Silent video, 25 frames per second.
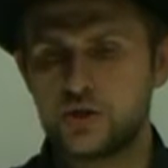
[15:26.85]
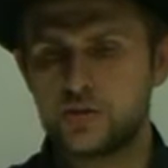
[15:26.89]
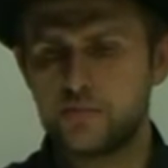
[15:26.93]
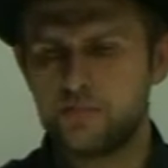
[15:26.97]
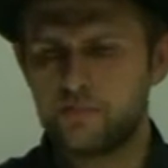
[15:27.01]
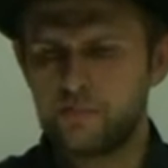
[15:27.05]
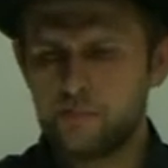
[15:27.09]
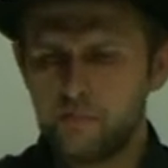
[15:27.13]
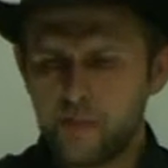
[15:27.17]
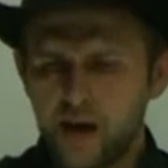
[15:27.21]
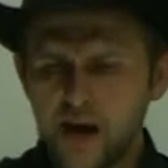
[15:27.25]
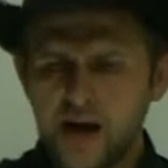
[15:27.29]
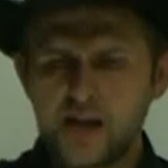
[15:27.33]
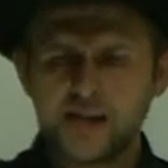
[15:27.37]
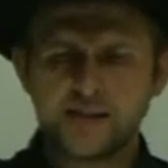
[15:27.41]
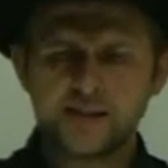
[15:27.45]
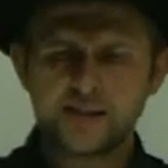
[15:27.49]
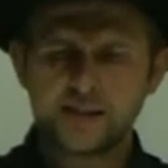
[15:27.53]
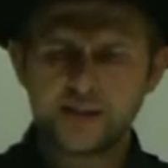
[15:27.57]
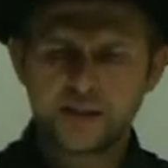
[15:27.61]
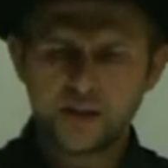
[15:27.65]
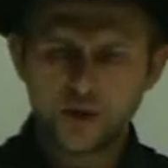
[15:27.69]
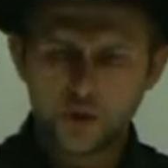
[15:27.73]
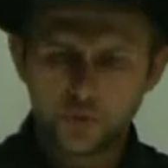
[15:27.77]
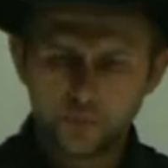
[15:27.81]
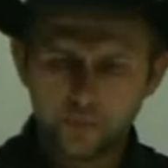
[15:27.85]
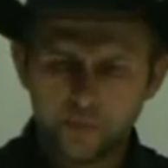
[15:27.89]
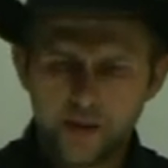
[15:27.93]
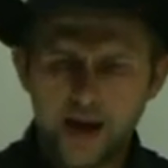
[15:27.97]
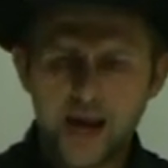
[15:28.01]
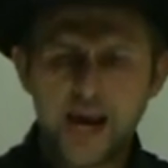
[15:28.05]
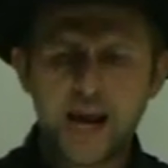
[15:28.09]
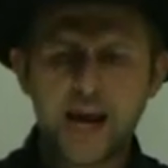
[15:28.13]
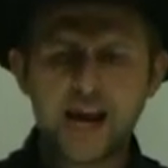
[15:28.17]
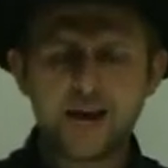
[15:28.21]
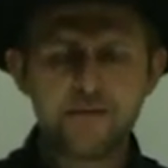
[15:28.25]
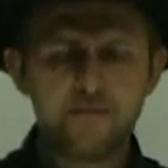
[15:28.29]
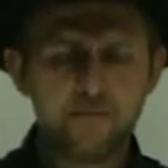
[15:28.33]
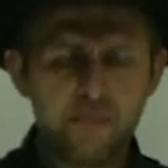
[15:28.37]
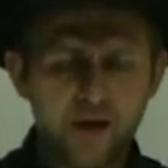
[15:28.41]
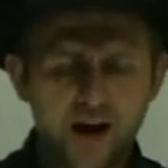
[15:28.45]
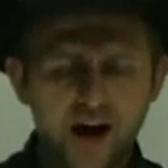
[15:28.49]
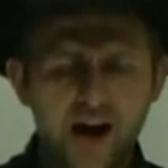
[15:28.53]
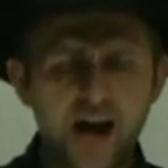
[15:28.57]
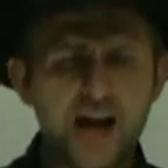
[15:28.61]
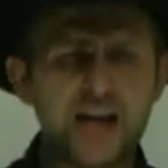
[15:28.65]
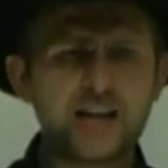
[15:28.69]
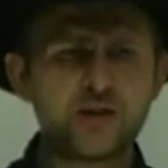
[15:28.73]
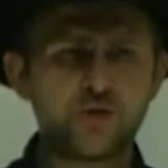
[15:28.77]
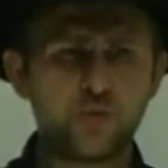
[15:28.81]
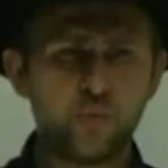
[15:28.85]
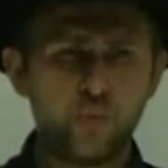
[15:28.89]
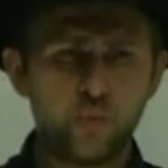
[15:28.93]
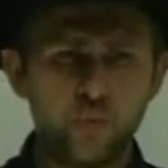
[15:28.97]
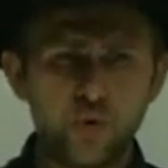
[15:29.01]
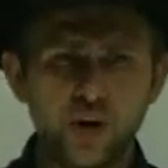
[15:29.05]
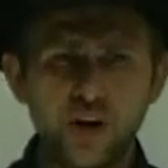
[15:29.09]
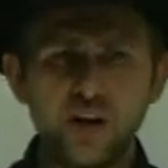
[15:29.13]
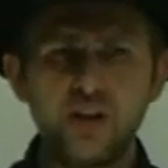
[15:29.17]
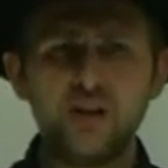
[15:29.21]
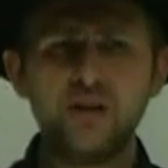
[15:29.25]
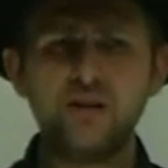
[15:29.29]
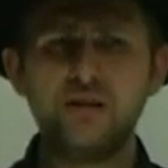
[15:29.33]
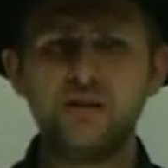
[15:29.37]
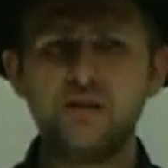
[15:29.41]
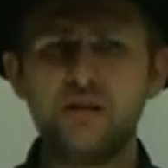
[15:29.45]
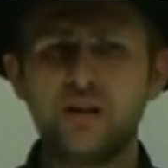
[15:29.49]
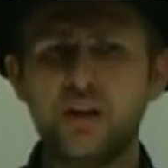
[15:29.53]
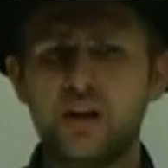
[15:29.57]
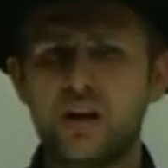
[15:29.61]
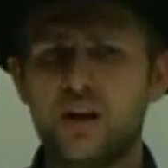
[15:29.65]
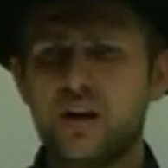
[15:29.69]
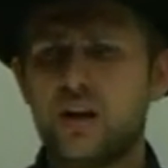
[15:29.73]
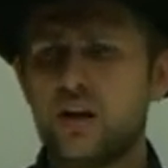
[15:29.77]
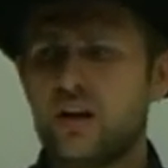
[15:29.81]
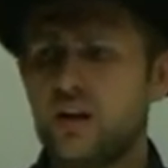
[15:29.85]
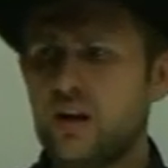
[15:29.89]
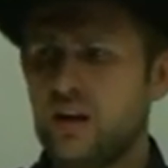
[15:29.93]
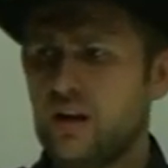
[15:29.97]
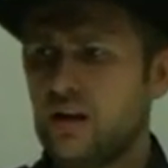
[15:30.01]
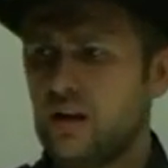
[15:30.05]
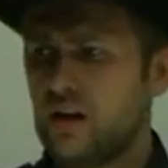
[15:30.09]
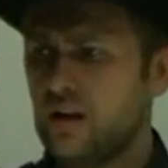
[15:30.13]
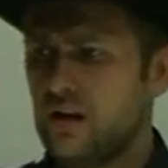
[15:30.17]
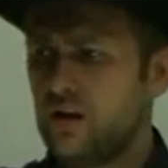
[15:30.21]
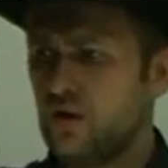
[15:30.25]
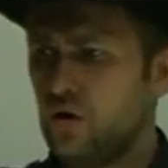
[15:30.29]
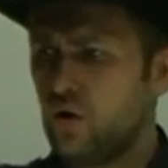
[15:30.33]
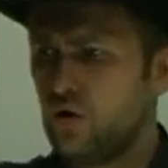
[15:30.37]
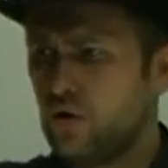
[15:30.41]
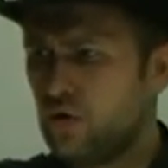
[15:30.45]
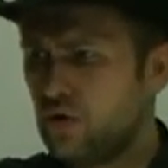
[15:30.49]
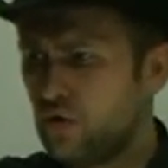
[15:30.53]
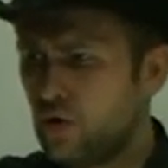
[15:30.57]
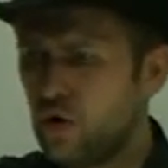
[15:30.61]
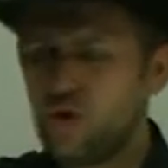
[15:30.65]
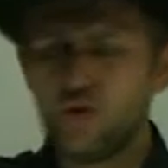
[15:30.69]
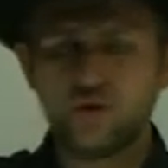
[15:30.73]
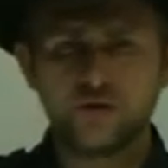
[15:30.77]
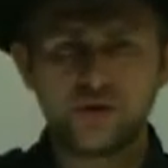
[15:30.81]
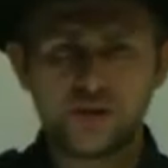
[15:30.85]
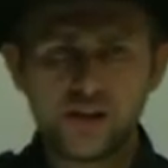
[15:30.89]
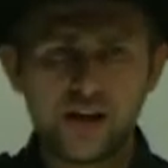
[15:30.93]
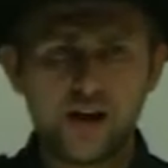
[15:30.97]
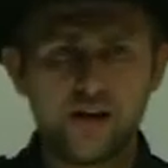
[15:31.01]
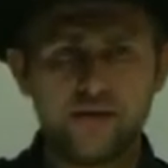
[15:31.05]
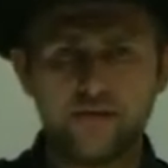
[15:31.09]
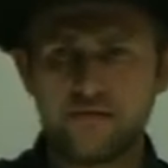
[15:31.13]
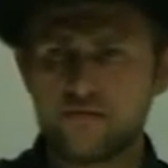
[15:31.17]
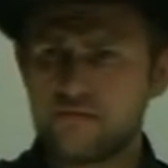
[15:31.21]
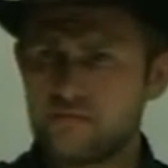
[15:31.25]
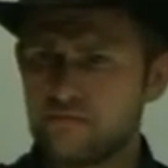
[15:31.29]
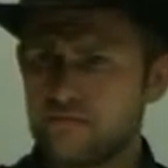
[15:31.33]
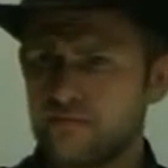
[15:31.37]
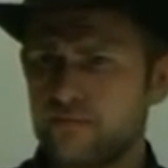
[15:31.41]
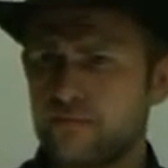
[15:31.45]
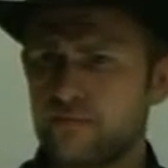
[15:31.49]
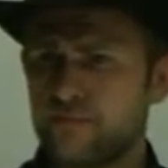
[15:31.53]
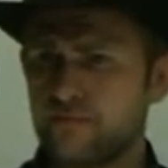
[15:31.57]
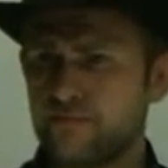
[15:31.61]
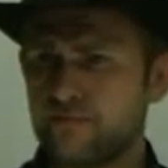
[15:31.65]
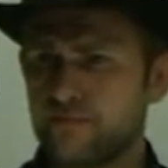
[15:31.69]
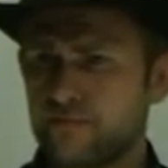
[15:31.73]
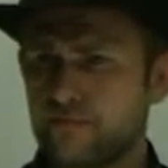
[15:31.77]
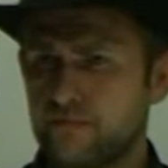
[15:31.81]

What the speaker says: I teach must, may, might, will, all together.